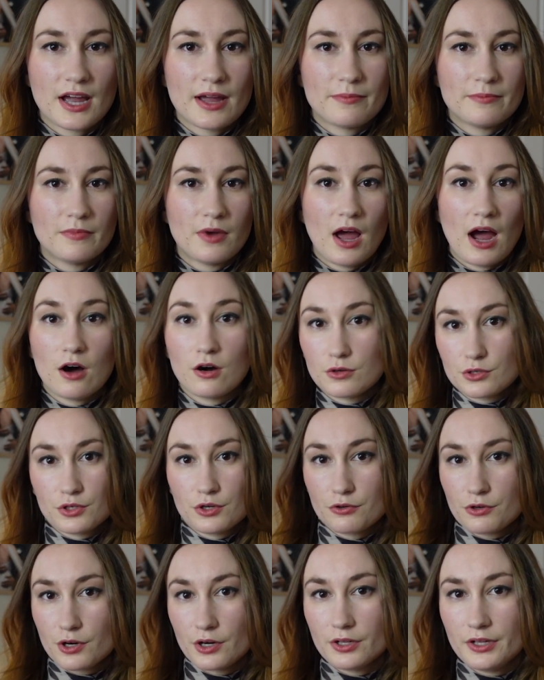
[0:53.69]
I'm
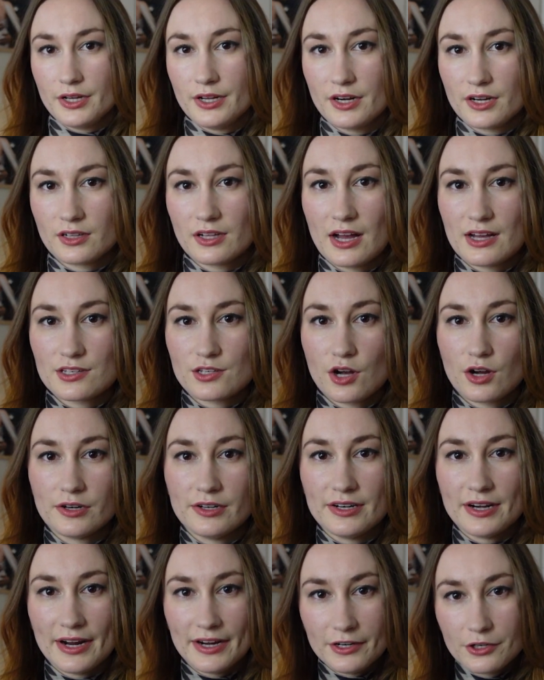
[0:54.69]
also currently in a class
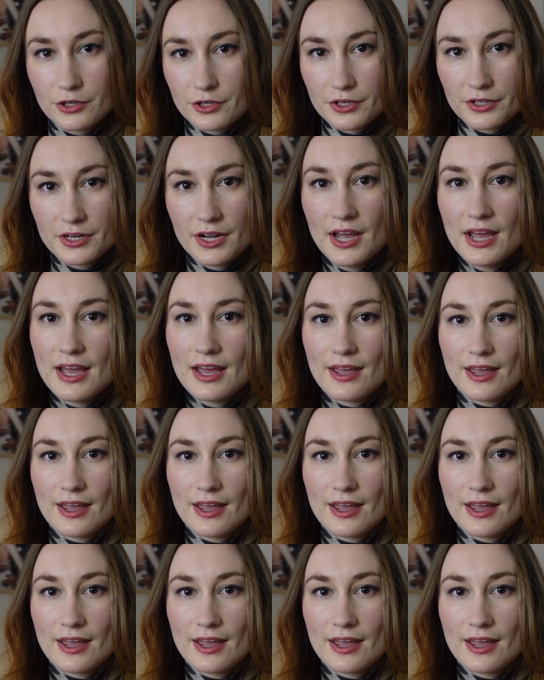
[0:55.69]
on knighthood,